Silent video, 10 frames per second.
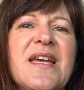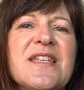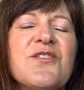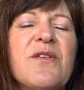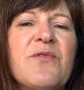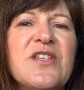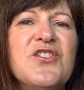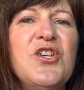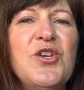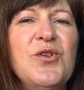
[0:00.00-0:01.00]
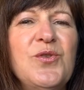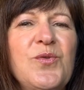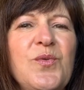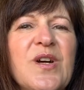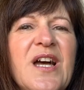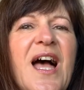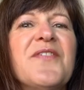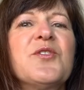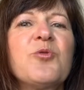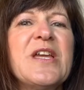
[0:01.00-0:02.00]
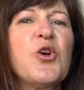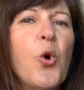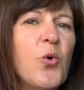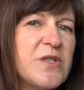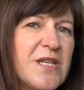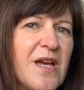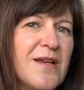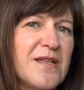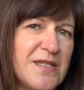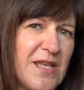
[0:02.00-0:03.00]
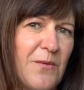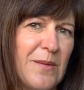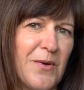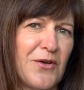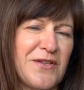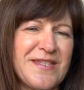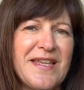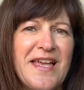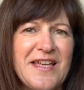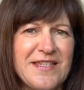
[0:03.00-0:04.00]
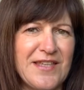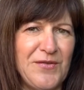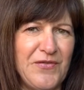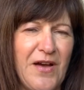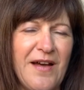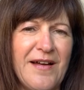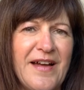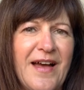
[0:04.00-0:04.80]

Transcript: So I've read two and three quarter sewing books so far.